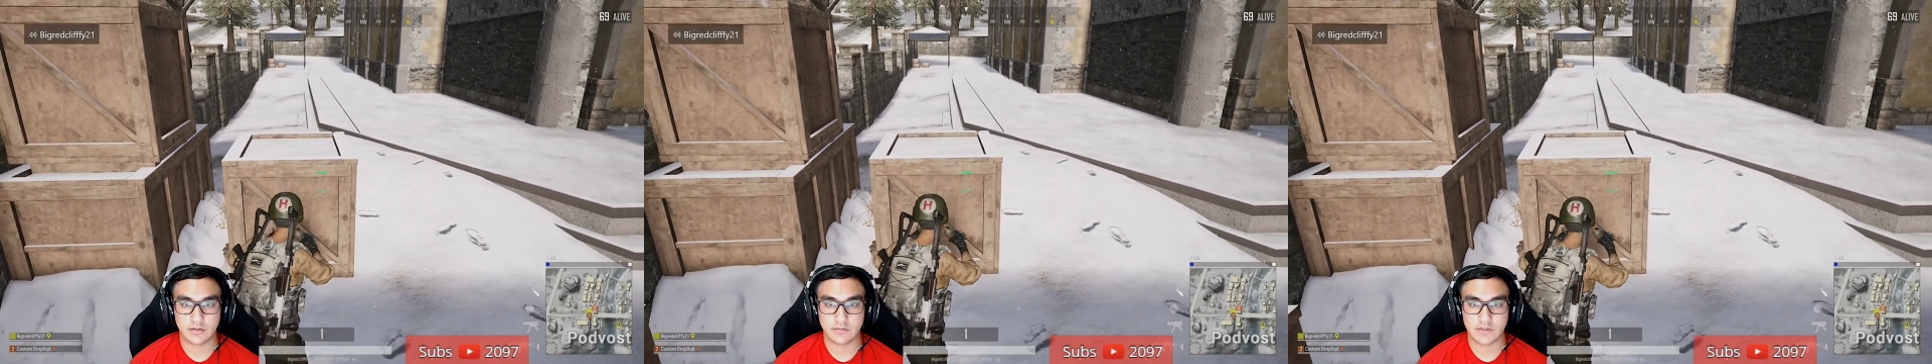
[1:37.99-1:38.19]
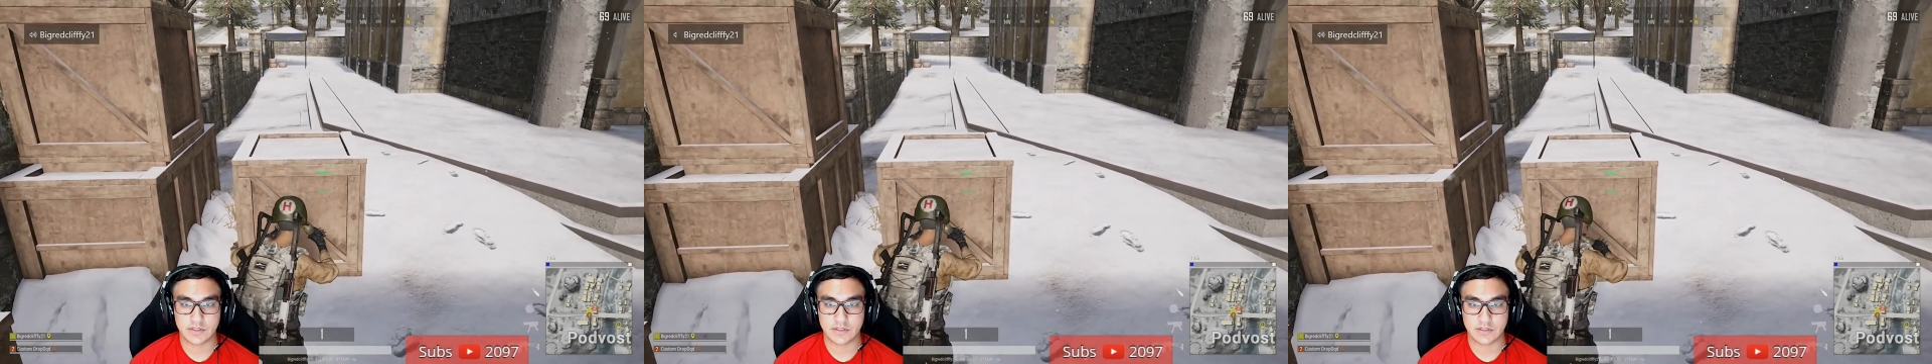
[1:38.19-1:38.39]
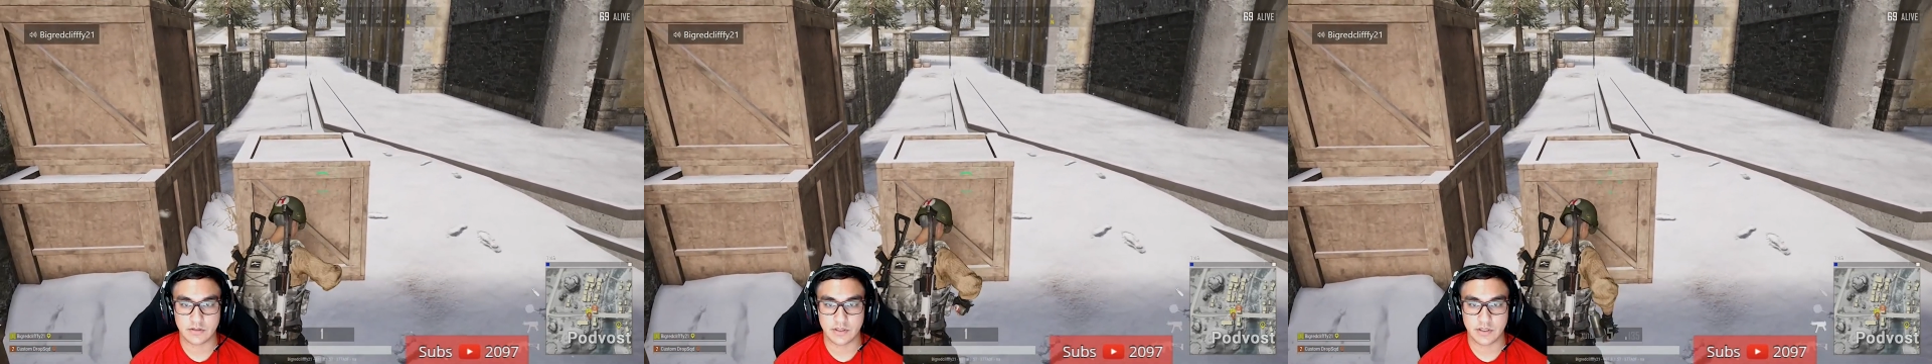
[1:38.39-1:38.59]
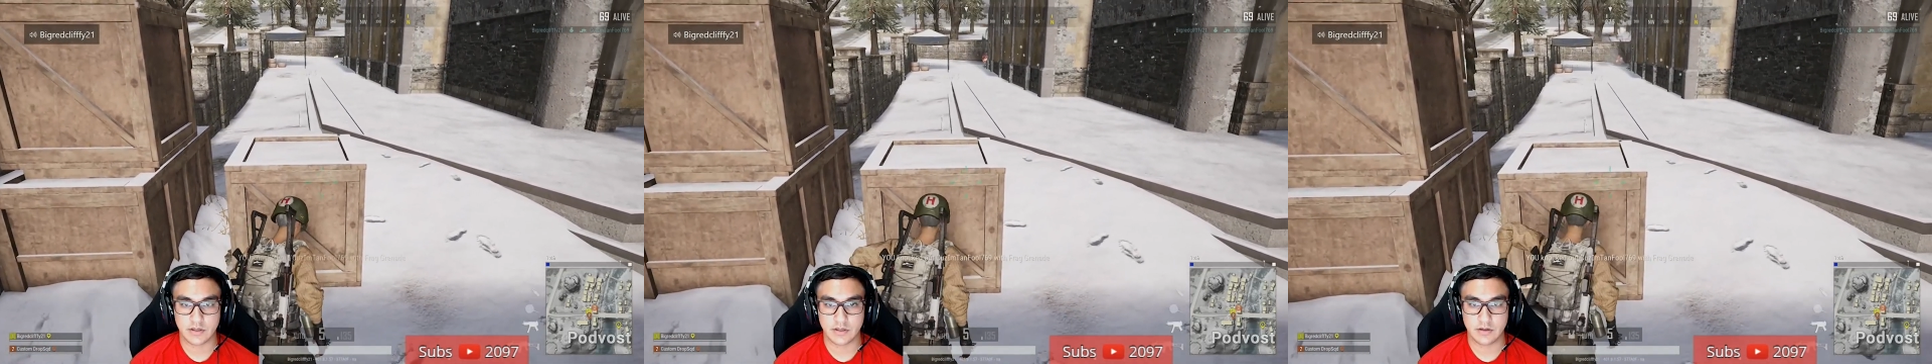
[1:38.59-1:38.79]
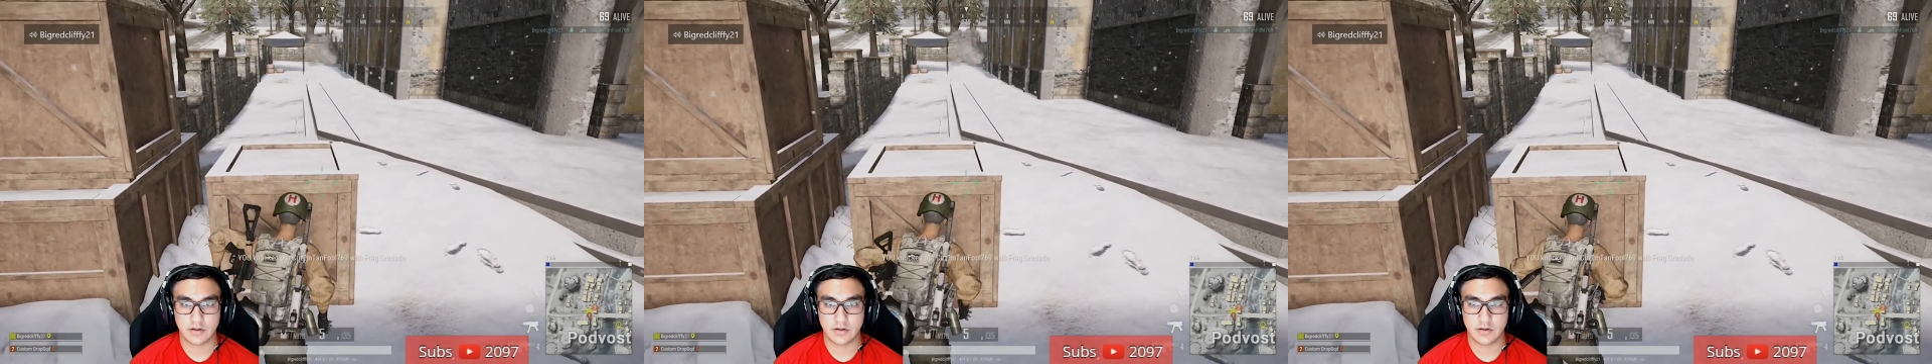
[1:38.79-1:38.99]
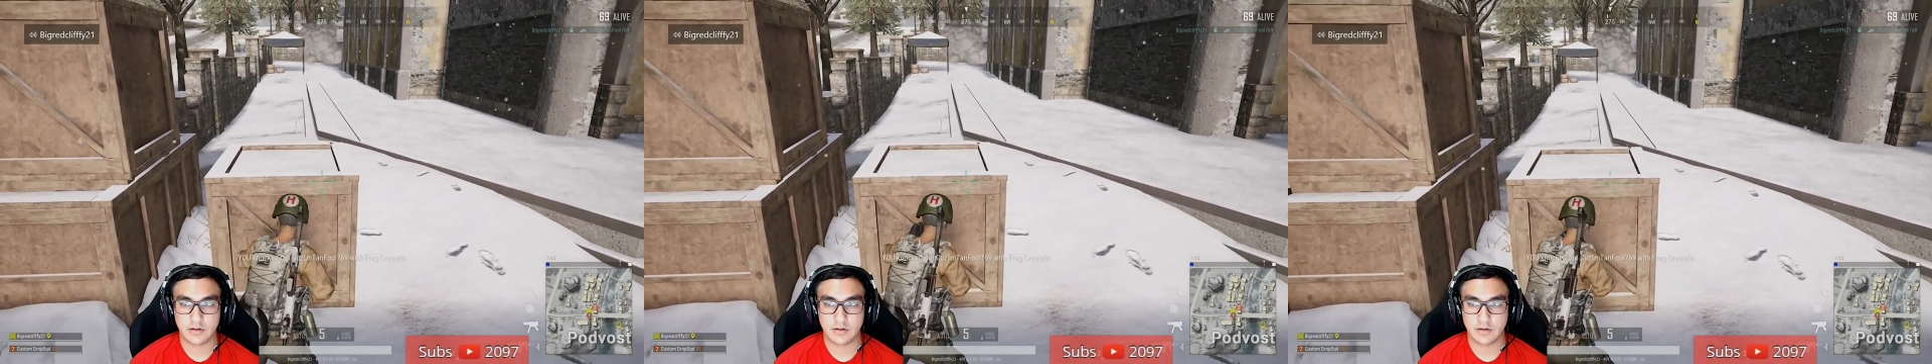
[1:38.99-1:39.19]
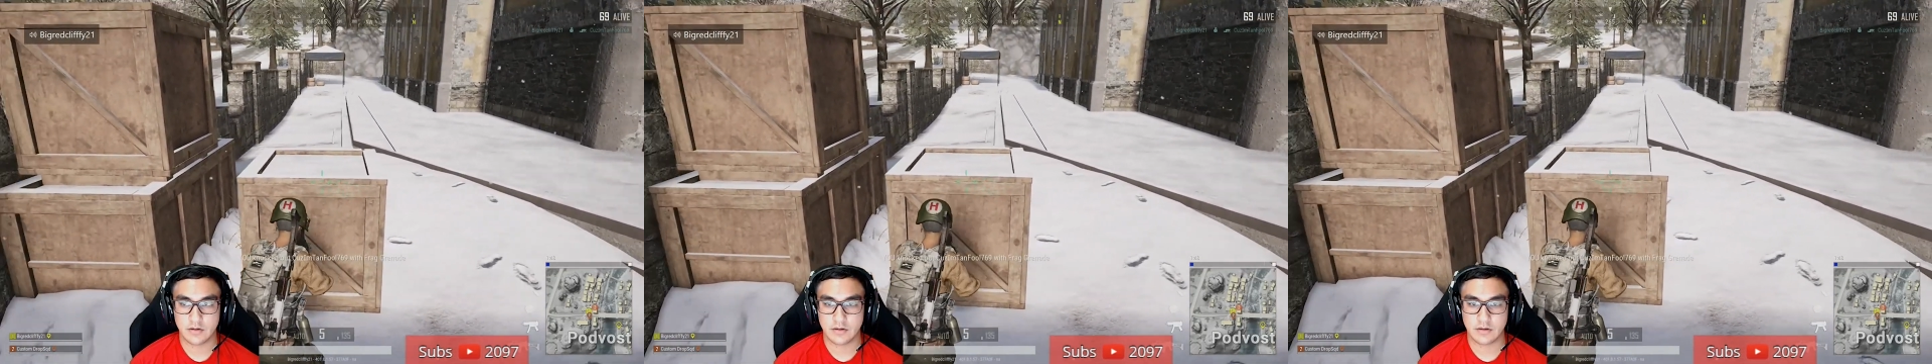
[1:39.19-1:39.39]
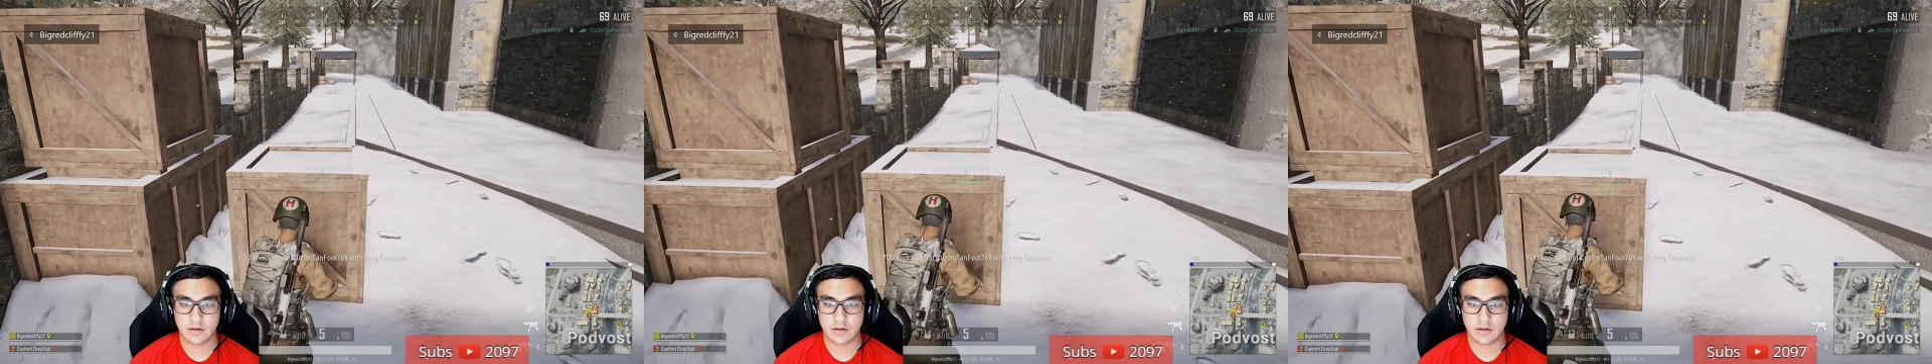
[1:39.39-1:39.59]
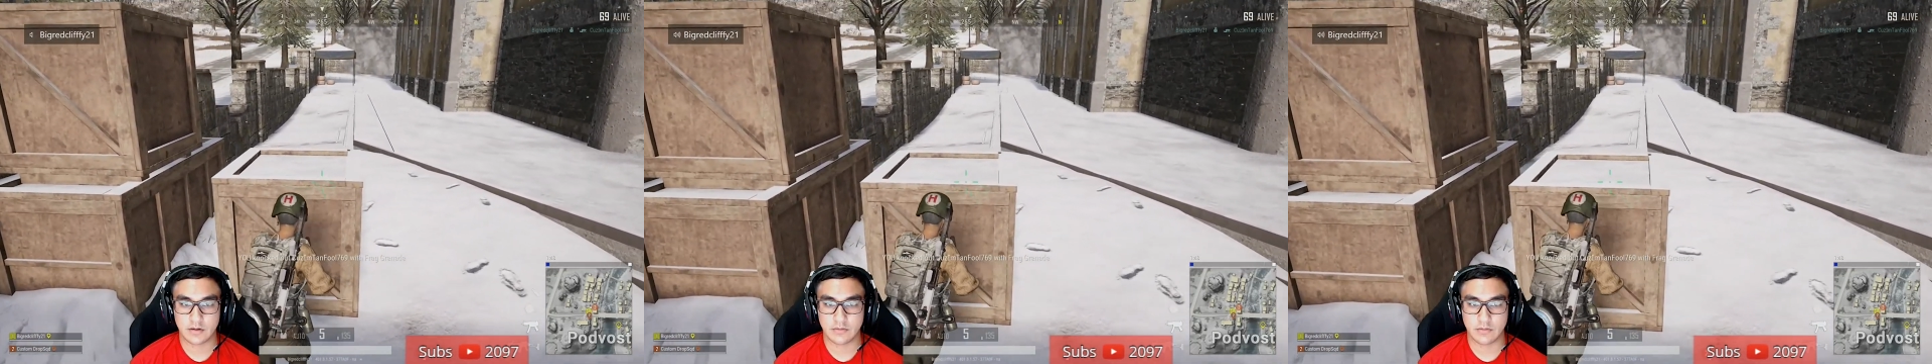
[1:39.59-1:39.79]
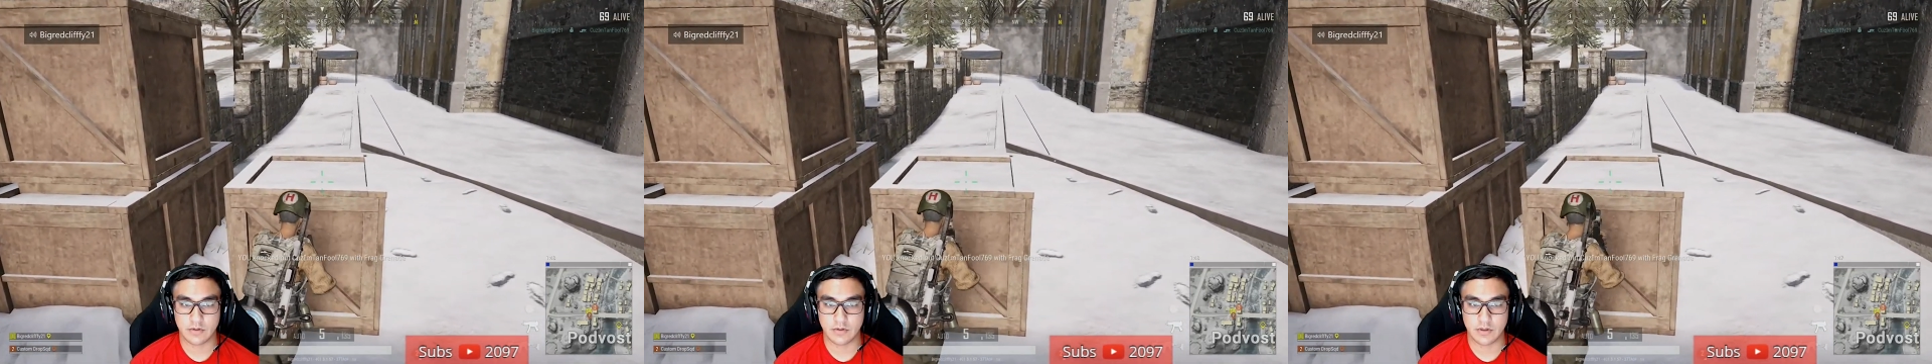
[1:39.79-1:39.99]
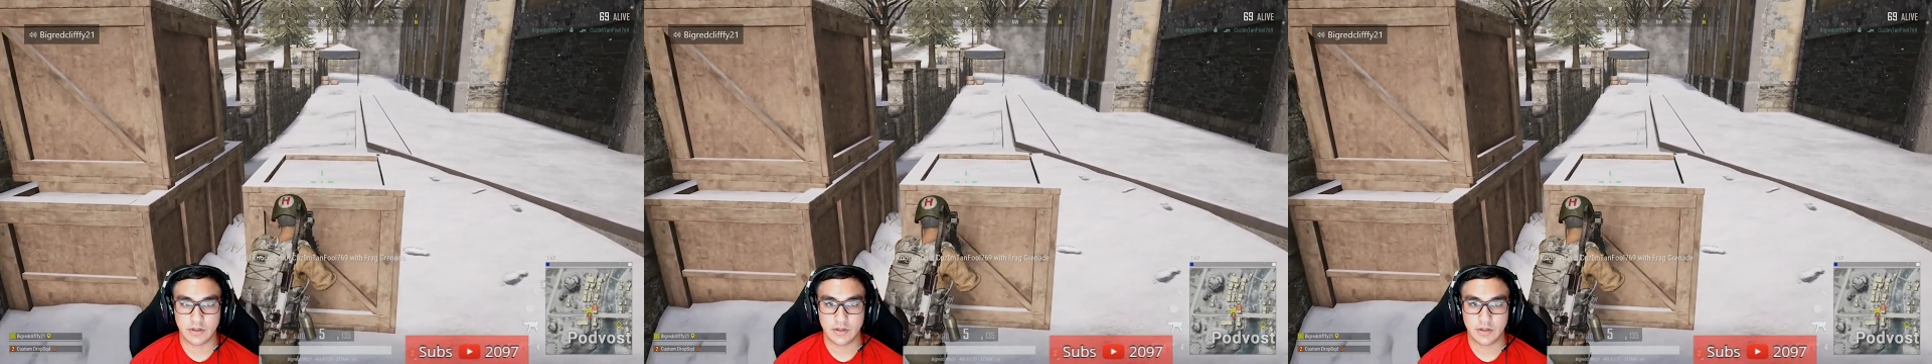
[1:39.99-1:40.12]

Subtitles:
preference, so the choice is yours.